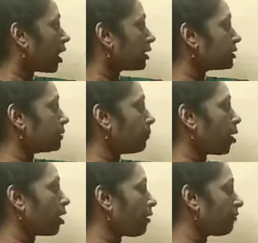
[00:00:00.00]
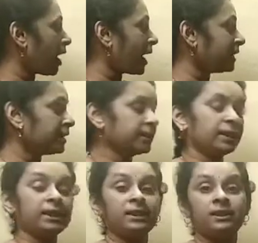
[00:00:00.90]
The symbol of iron
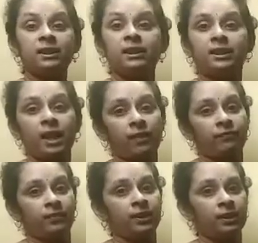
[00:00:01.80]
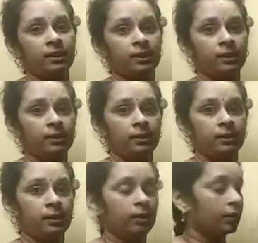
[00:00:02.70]
is Fe.
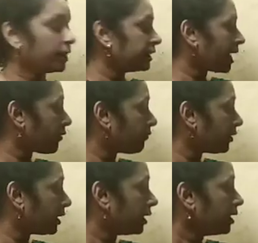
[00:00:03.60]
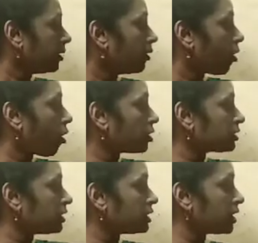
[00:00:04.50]
Fe,
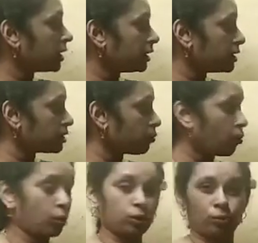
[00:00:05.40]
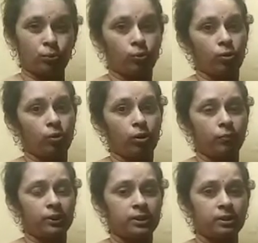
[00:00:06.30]
oxygen is O2.
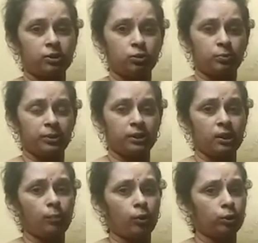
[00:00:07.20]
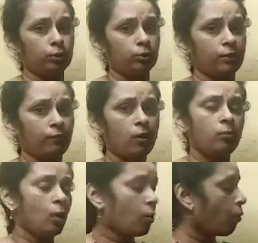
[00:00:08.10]
Always it should be in the molecular form
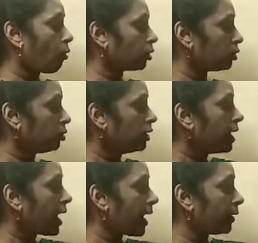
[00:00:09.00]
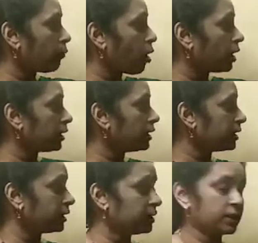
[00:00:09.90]
O2 and water
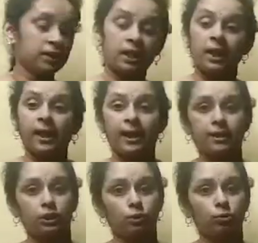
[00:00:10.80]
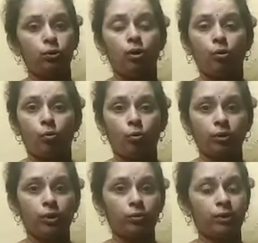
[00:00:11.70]
is H2O.
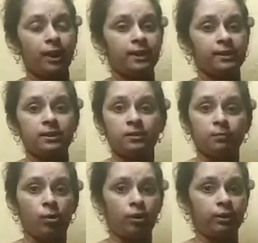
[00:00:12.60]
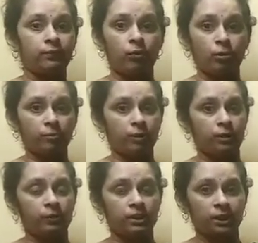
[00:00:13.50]
You have to write in the symbolic form
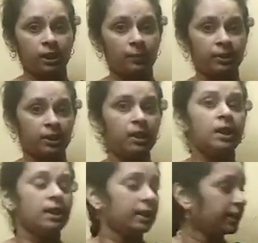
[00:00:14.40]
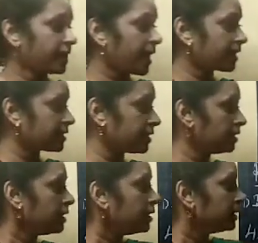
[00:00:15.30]
equation chemical reaction.
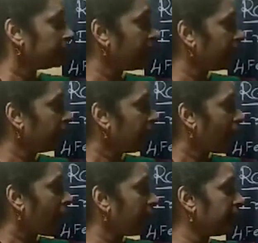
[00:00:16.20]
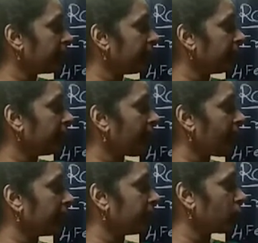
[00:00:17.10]
Then hydrated
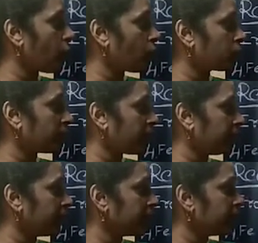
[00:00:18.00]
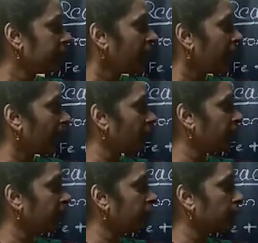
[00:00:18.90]
iron oxide, that is
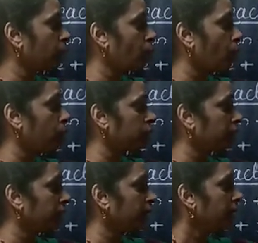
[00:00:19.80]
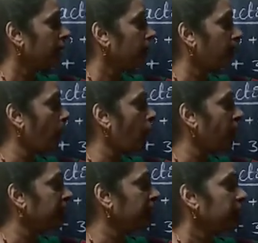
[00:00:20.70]
Fe2O3
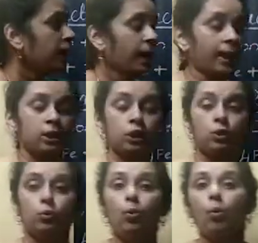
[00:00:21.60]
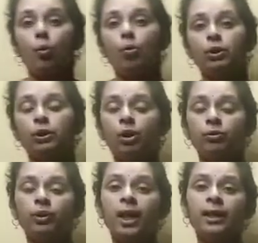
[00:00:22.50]
point H2O. You have
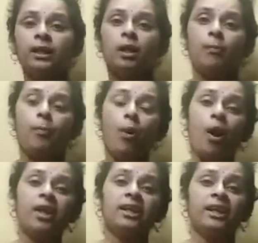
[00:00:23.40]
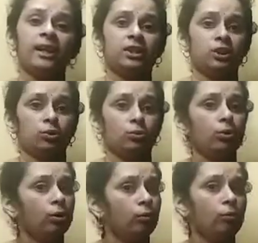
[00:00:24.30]
to write point
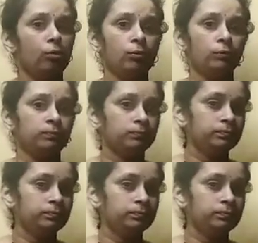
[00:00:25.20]
H2O.